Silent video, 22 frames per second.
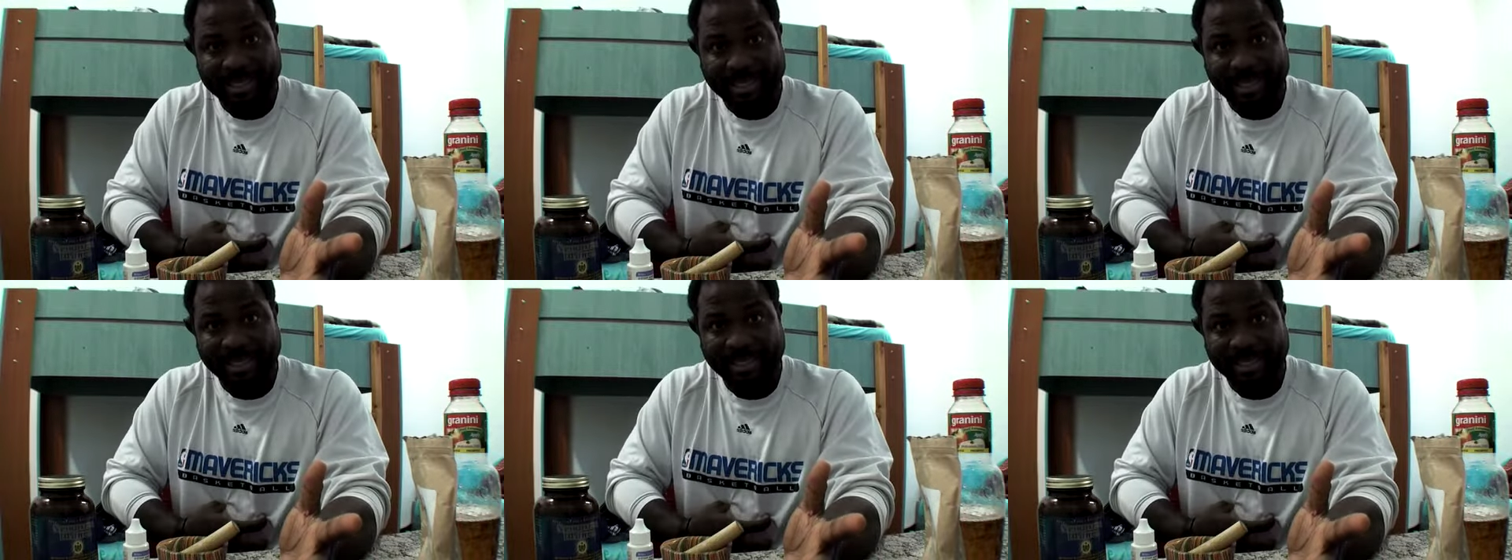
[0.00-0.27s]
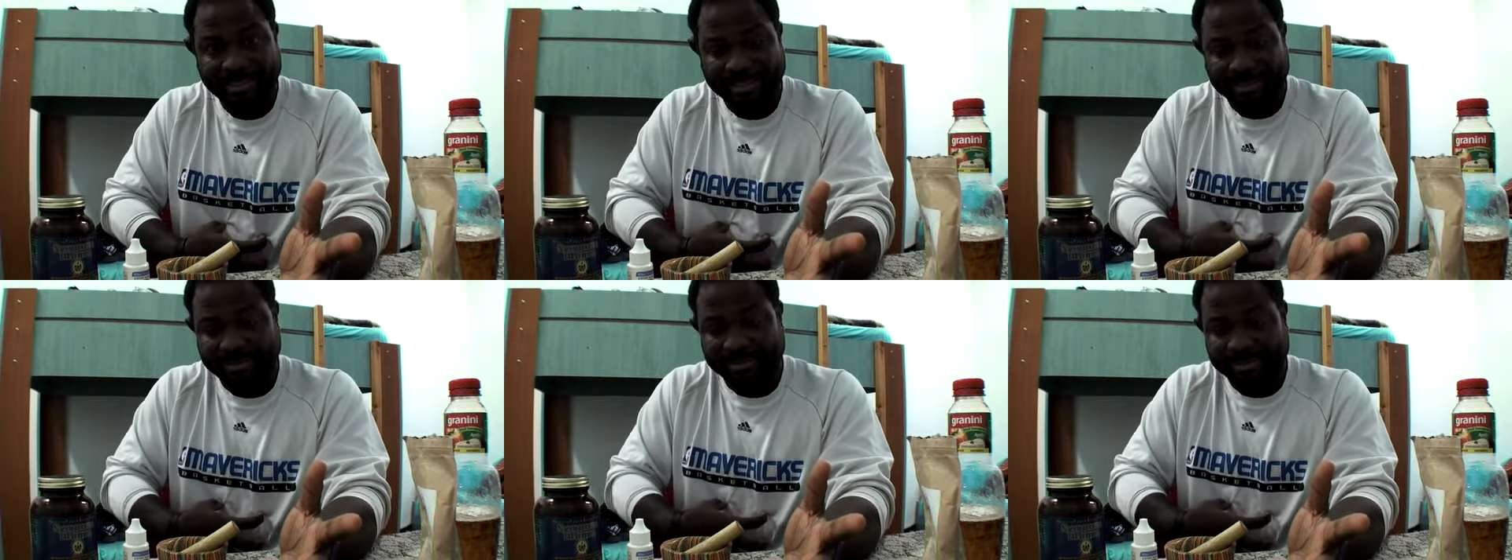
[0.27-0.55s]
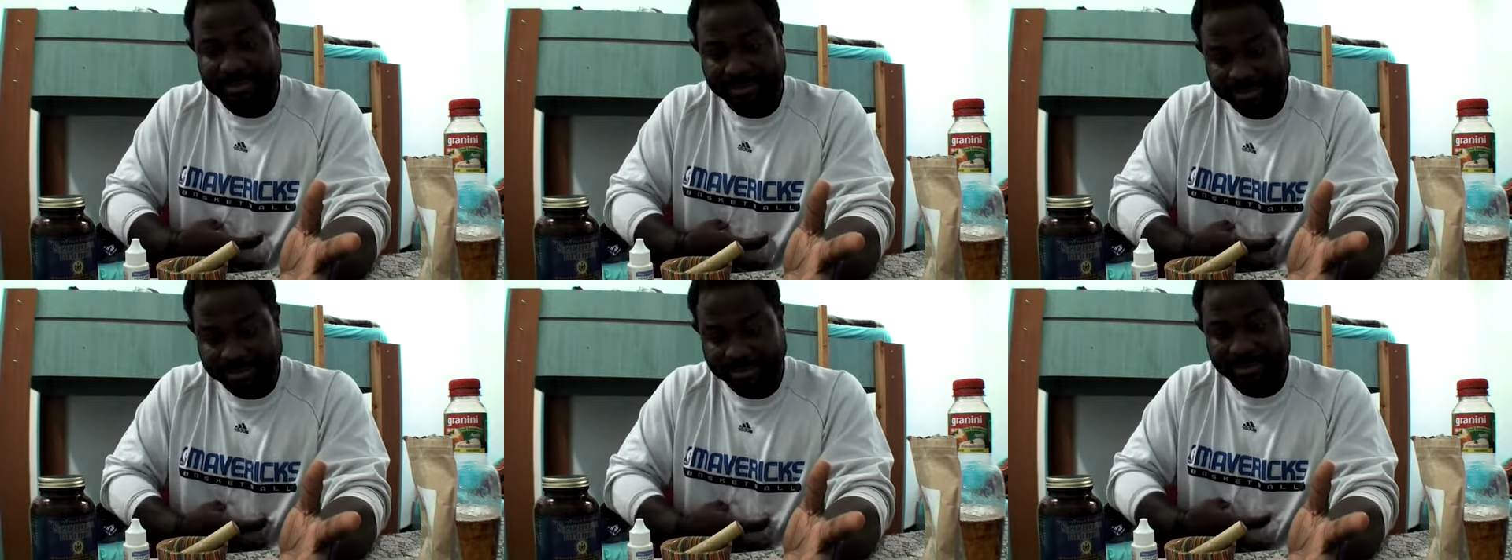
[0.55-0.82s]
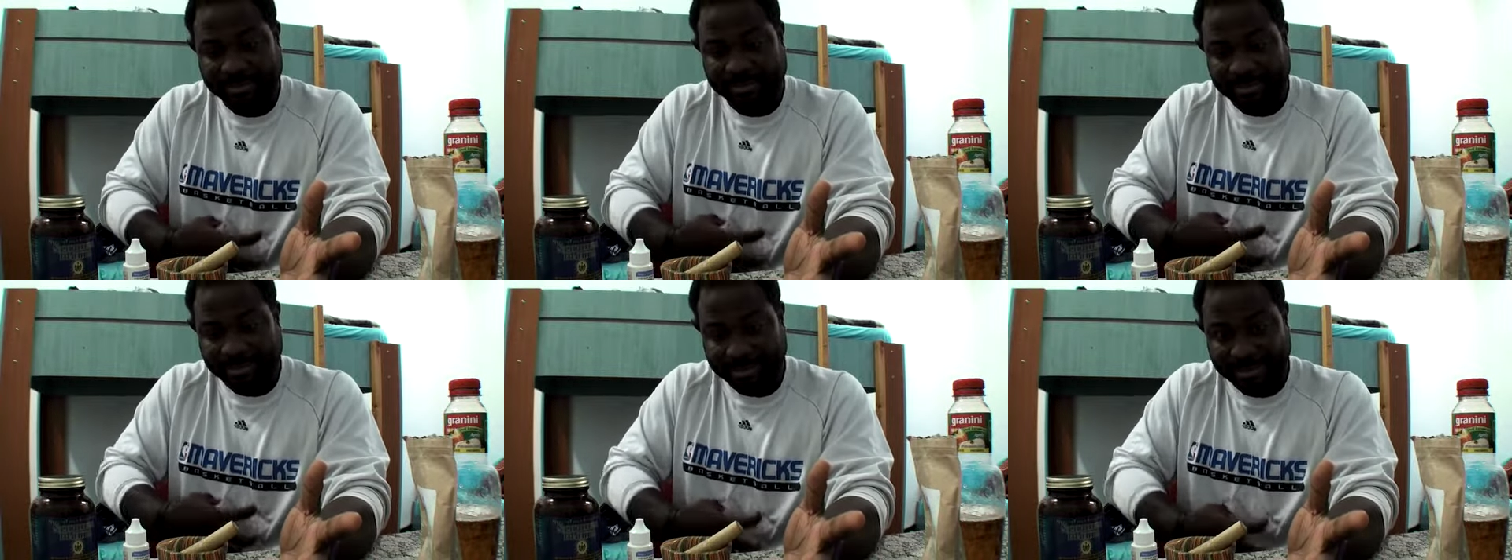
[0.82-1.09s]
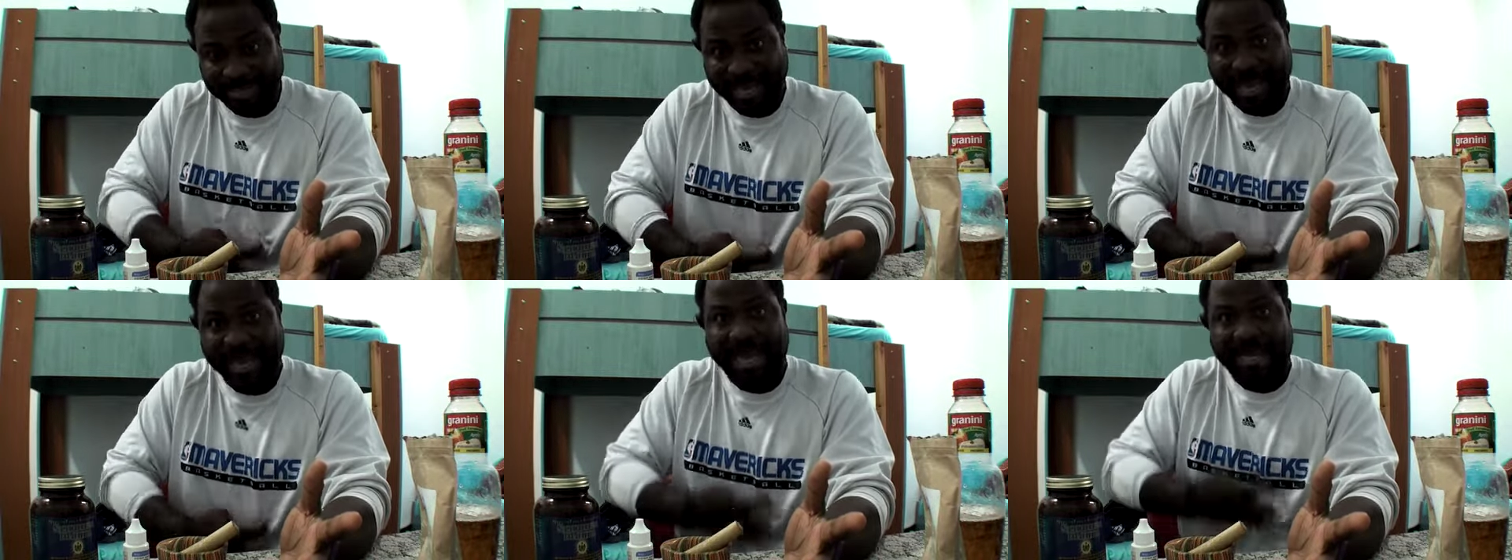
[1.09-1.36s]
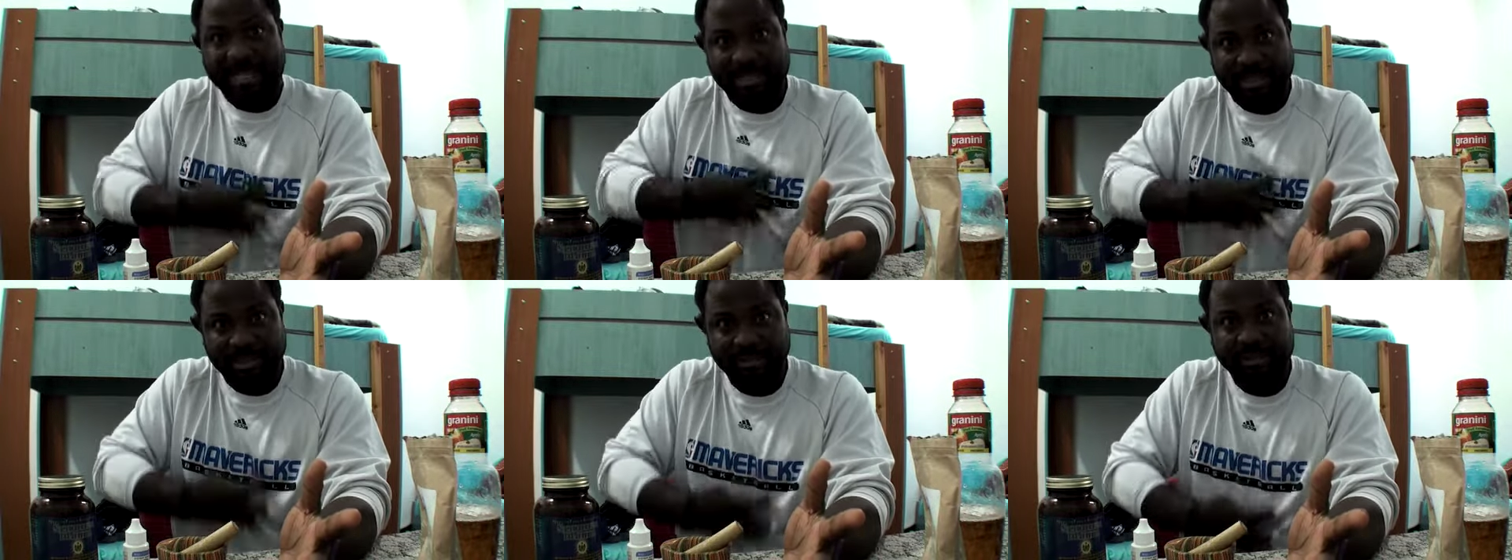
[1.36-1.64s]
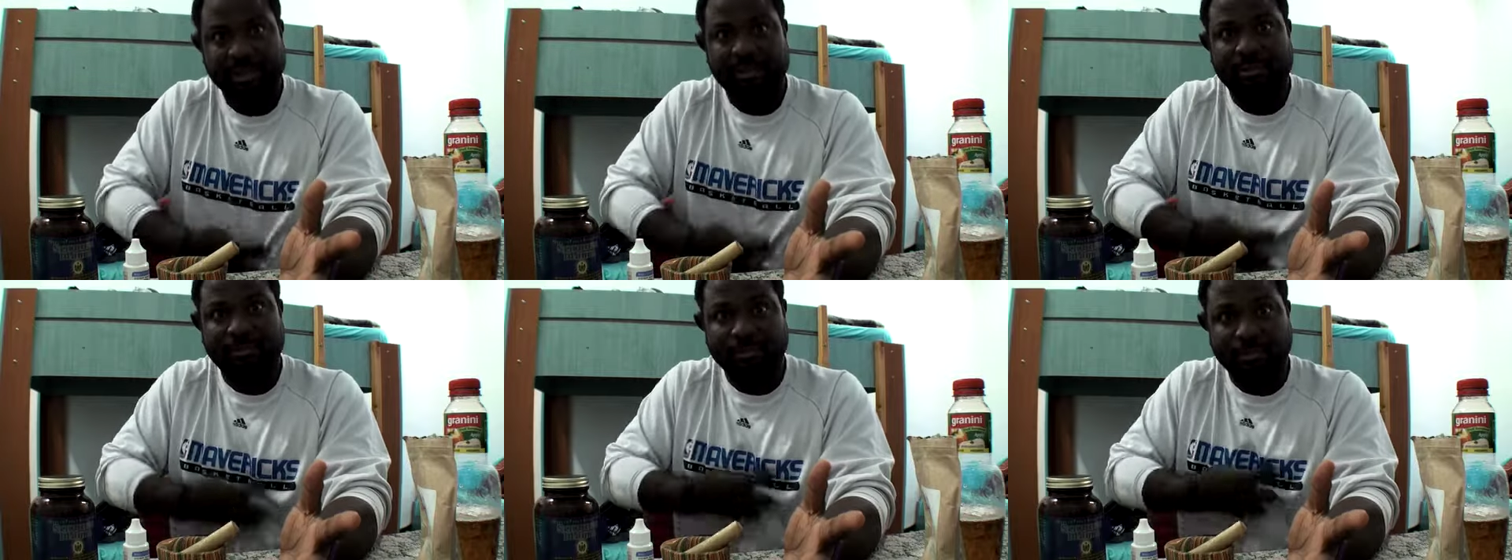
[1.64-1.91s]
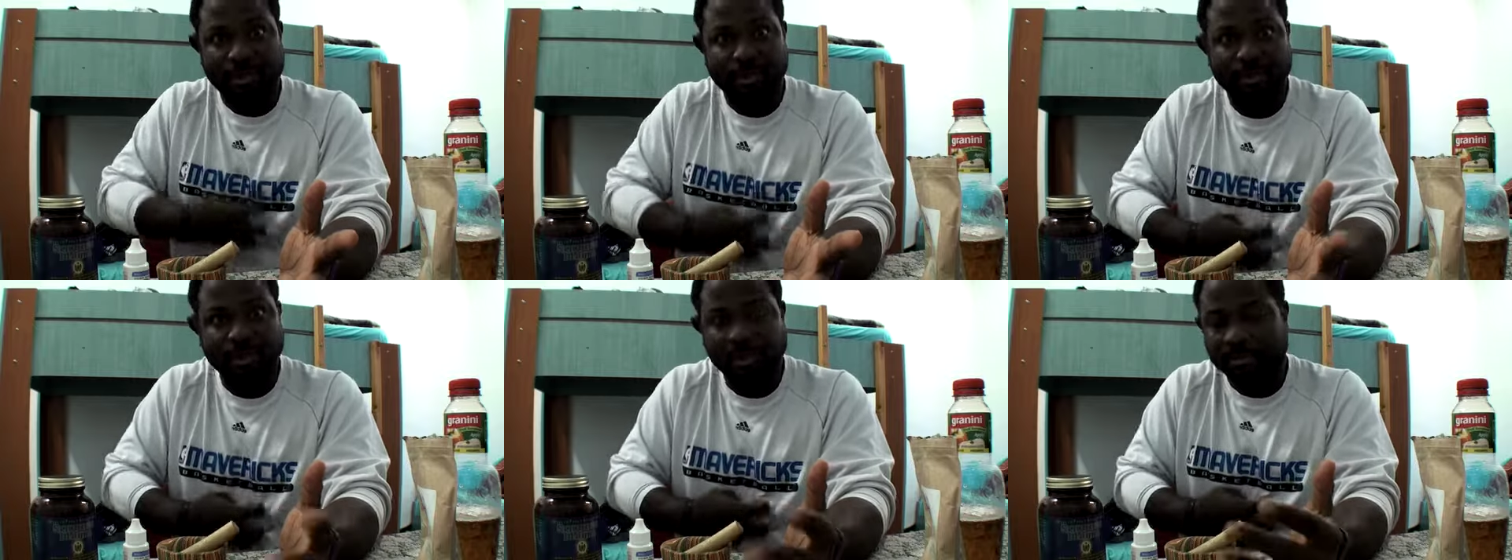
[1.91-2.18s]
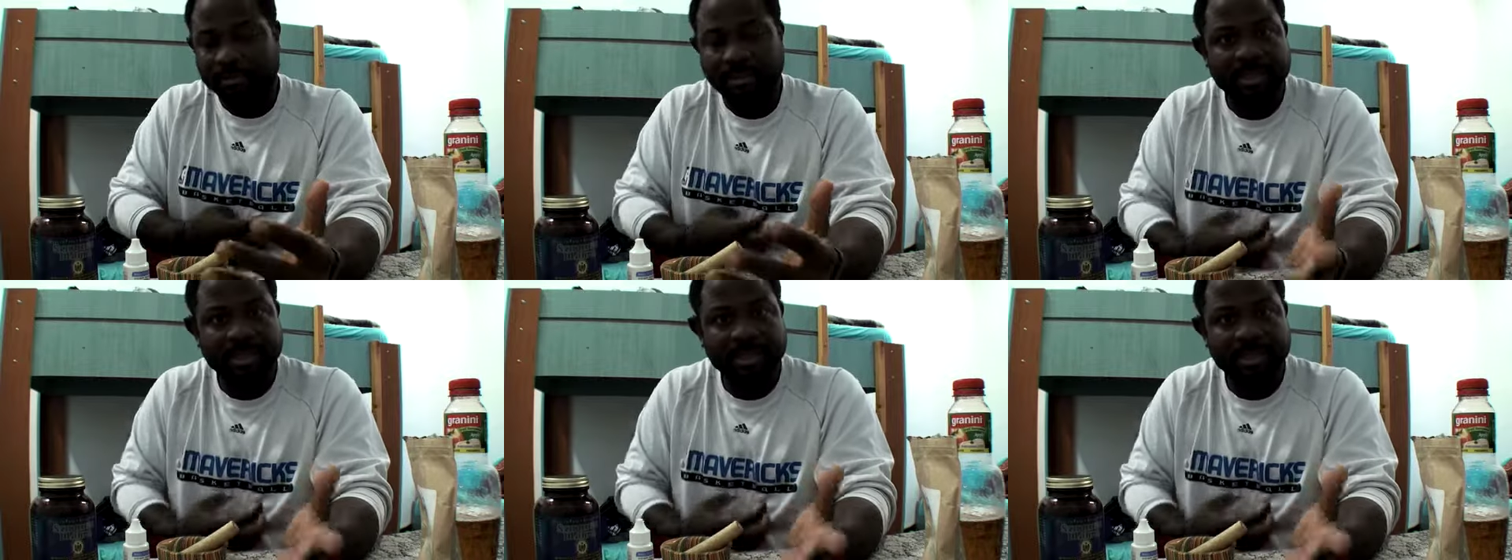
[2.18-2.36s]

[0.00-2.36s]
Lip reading: Like, this gas just build up.